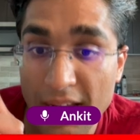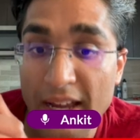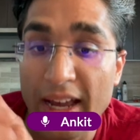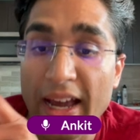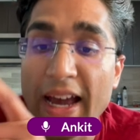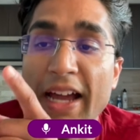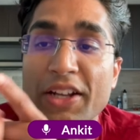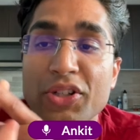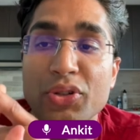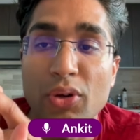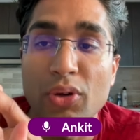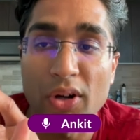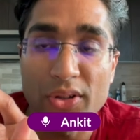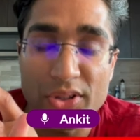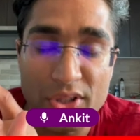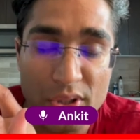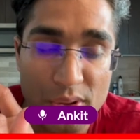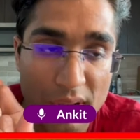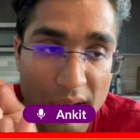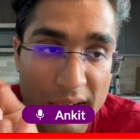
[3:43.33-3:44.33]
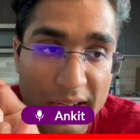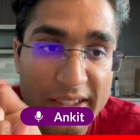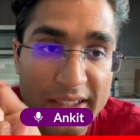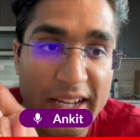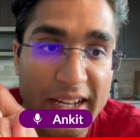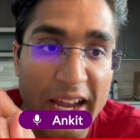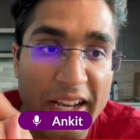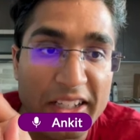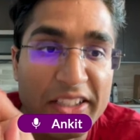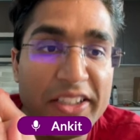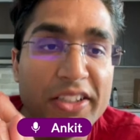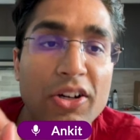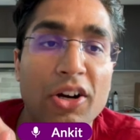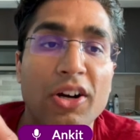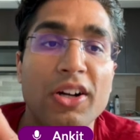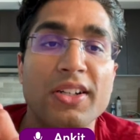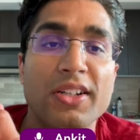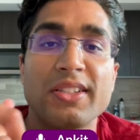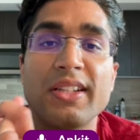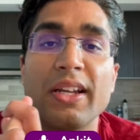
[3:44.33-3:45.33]
and you also collect any
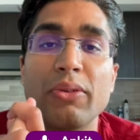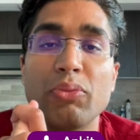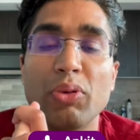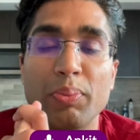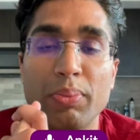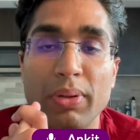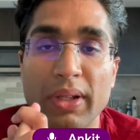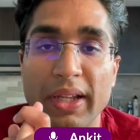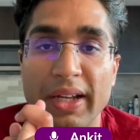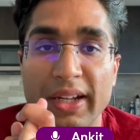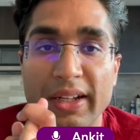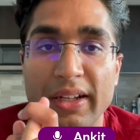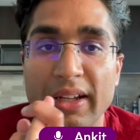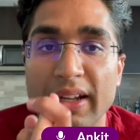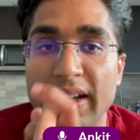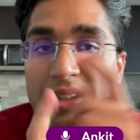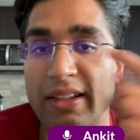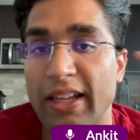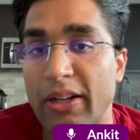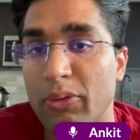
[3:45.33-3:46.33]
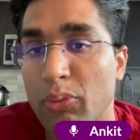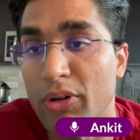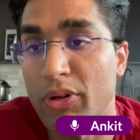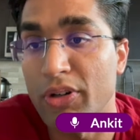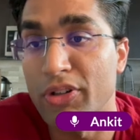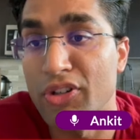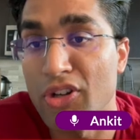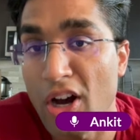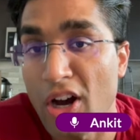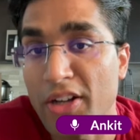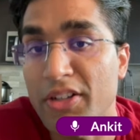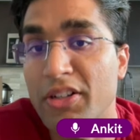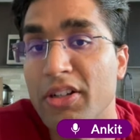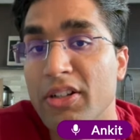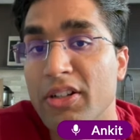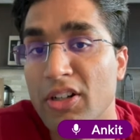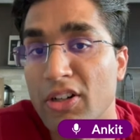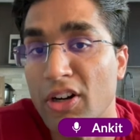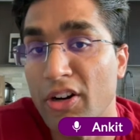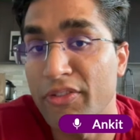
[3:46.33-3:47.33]
cards that were played that were not
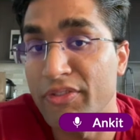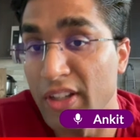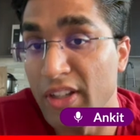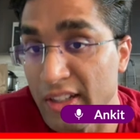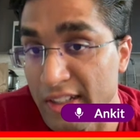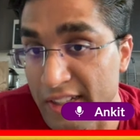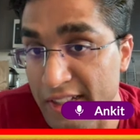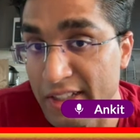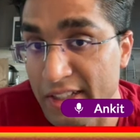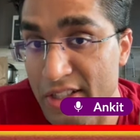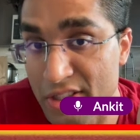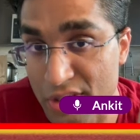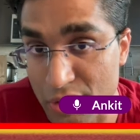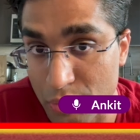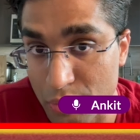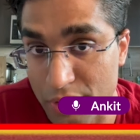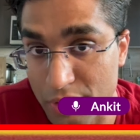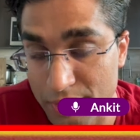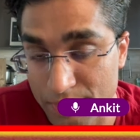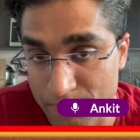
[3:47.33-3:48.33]
of the lead suit.